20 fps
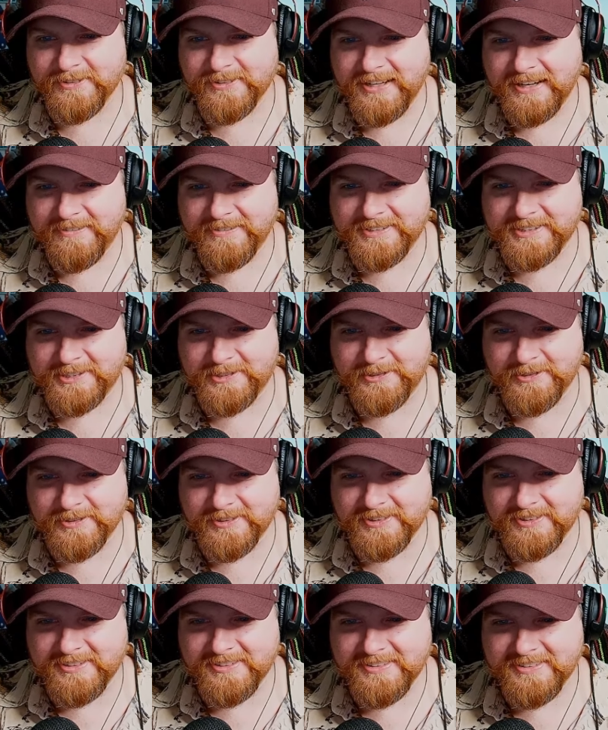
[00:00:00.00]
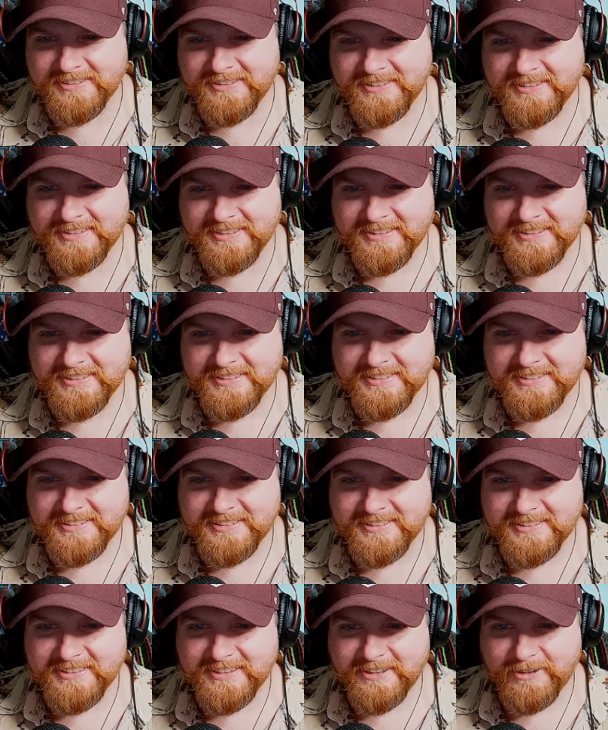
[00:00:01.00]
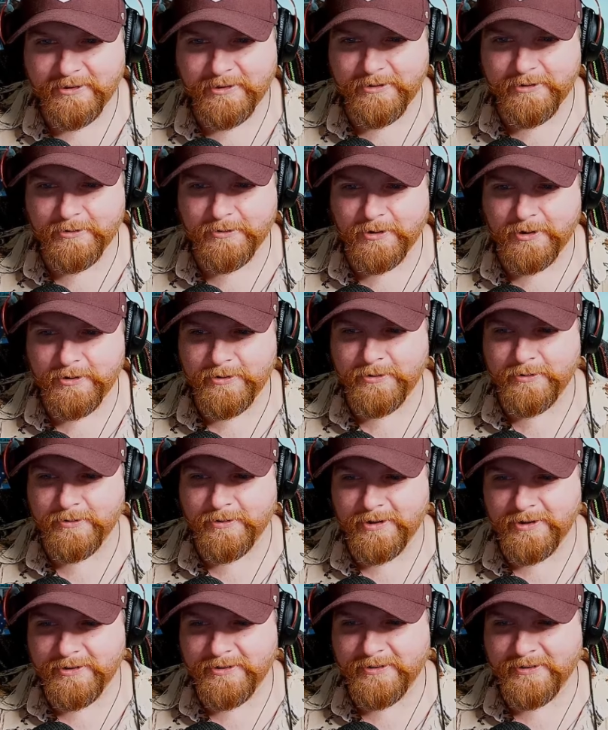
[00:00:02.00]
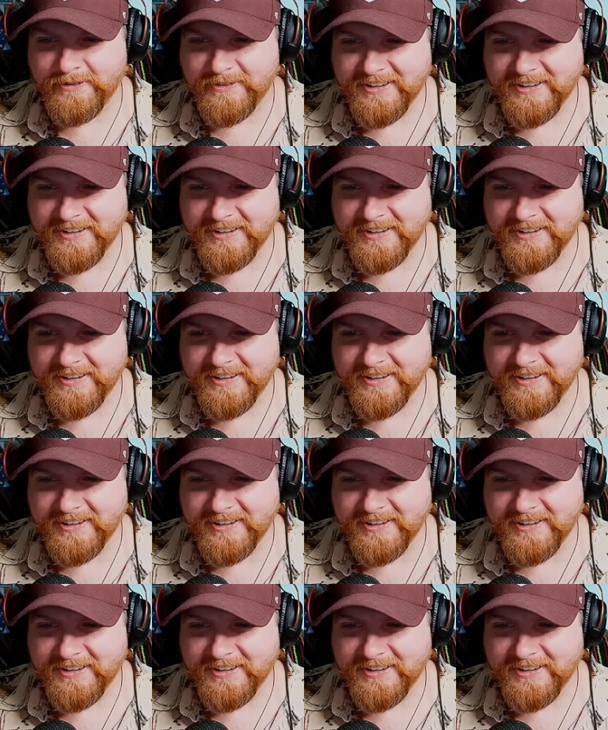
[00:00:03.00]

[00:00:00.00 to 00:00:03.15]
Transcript: Ooh, that one's cool. Oh, whoa, whoa.